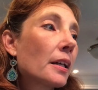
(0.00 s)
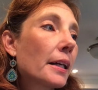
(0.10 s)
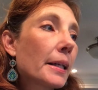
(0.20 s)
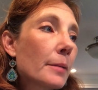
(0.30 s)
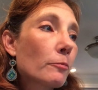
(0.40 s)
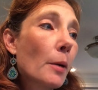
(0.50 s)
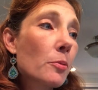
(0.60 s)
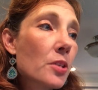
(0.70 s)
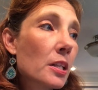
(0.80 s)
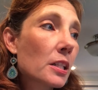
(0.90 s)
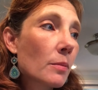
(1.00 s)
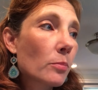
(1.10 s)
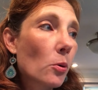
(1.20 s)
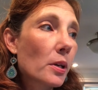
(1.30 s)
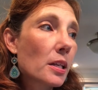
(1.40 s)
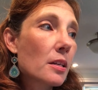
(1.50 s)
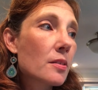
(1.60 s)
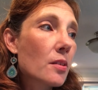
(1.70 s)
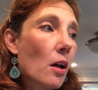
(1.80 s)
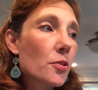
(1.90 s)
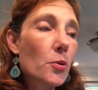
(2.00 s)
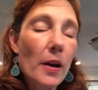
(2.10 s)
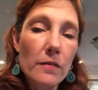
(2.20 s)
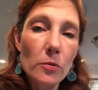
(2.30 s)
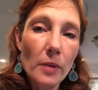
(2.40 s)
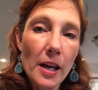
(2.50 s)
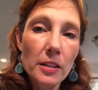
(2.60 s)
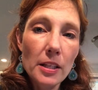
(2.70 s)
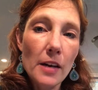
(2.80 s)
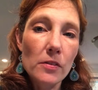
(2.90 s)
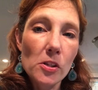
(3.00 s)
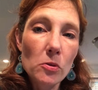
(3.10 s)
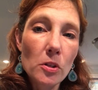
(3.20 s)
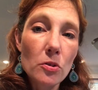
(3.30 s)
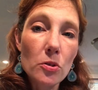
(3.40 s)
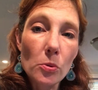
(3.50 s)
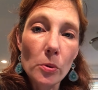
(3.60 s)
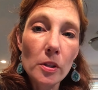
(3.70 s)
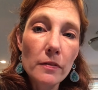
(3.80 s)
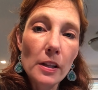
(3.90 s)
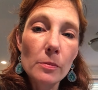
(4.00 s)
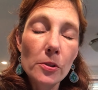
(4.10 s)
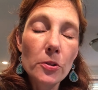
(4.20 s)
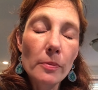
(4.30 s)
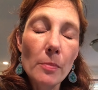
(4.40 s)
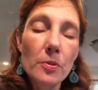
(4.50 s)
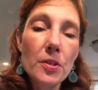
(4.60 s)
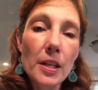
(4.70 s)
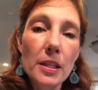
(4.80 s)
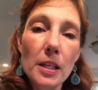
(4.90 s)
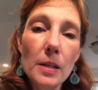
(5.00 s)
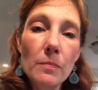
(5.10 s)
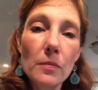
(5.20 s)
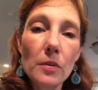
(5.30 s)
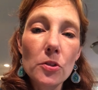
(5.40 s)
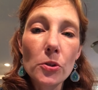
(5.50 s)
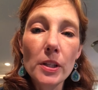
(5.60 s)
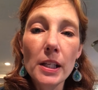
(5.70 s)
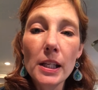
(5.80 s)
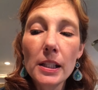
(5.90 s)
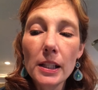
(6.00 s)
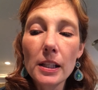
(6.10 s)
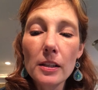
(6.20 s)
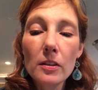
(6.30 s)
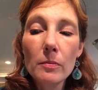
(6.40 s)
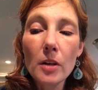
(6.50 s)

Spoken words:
Represented employees also have the right to have a union steward available to represent them during any